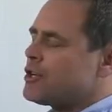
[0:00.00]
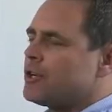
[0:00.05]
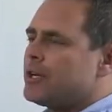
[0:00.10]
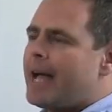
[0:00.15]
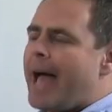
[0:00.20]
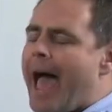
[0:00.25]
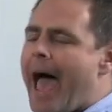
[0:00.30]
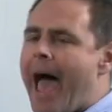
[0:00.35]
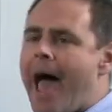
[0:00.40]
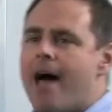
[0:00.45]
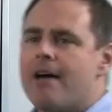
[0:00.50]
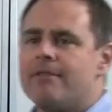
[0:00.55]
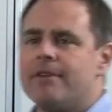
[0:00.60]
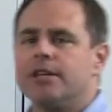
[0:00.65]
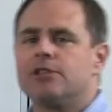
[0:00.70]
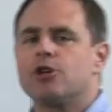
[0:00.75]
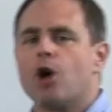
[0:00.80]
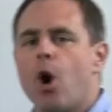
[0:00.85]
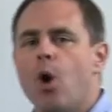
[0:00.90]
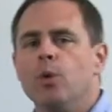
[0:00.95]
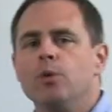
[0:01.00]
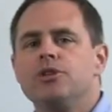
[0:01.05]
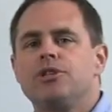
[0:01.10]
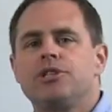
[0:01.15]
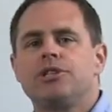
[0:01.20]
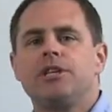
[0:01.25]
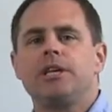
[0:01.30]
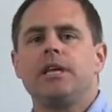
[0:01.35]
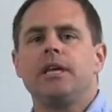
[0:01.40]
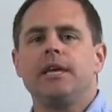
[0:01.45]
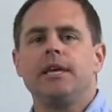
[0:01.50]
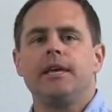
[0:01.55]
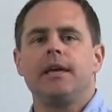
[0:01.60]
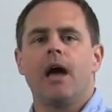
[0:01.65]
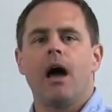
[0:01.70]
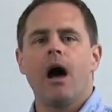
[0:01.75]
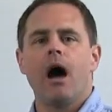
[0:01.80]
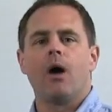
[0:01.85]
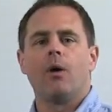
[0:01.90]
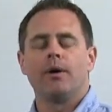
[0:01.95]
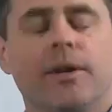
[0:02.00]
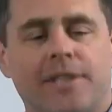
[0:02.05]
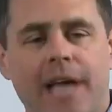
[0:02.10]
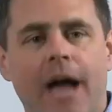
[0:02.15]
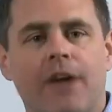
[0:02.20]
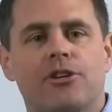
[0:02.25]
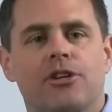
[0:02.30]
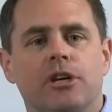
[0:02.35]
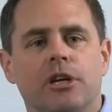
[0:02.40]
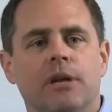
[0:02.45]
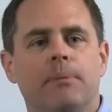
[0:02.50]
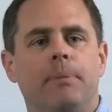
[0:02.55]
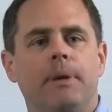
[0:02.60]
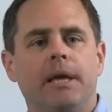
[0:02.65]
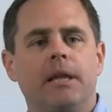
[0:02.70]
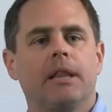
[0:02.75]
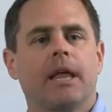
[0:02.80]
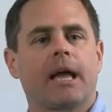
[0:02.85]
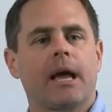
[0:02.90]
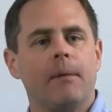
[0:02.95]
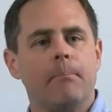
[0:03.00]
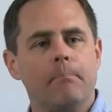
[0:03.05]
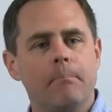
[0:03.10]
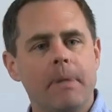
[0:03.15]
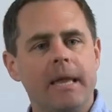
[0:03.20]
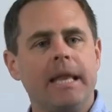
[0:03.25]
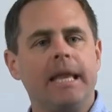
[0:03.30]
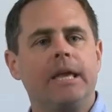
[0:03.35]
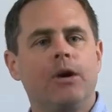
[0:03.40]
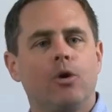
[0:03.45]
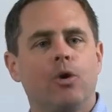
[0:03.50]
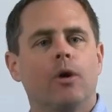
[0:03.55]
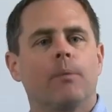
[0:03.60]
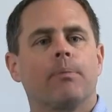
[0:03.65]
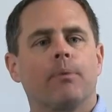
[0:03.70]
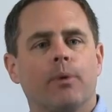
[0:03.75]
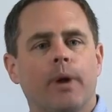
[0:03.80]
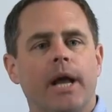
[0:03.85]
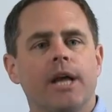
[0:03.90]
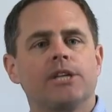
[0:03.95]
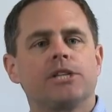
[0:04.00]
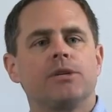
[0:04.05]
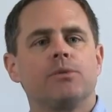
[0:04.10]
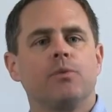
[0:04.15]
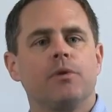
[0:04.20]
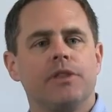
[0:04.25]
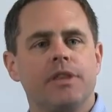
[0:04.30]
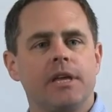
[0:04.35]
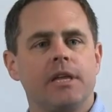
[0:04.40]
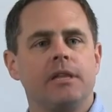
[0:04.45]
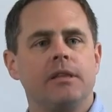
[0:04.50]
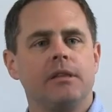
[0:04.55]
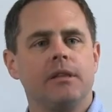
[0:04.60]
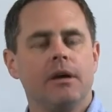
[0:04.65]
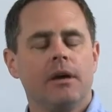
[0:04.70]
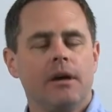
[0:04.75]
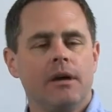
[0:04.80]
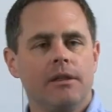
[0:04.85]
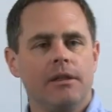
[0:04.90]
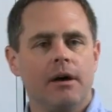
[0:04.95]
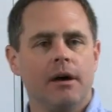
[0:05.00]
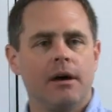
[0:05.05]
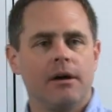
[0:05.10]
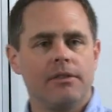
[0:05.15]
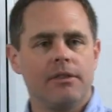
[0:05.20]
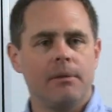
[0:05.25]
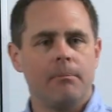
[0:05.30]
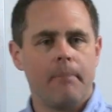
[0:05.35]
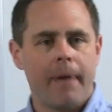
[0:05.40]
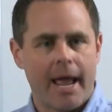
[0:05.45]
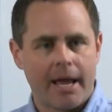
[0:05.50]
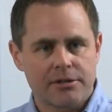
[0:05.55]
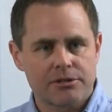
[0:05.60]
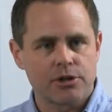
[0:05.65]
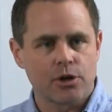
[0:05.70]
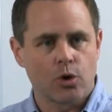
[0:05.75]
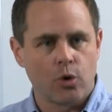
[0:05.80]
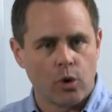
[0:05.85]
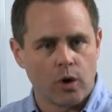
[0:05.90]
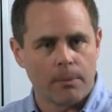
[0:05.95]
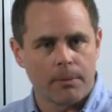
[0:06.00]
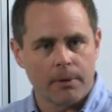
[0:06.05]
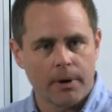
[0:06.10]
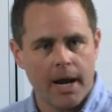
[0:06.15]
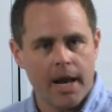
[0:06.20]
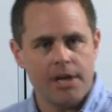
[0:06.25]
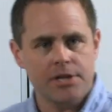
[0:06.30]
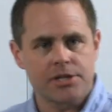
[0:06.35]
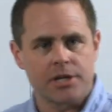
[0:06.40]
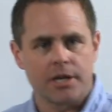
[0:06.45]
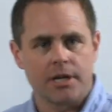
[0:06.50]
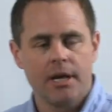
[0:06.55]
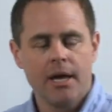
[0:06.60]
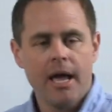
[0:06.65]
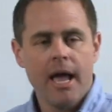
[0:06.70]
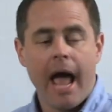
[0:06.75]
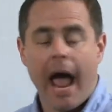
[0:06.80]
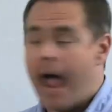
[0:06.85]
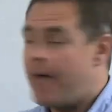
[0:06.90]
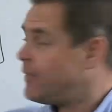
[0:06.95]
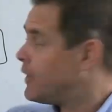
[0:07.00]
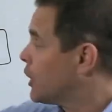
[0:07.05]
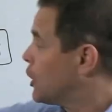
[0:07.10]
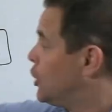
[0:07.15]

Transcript: going to have its own CEO. It's actually going to be like a mini corporation within the master corporation, and there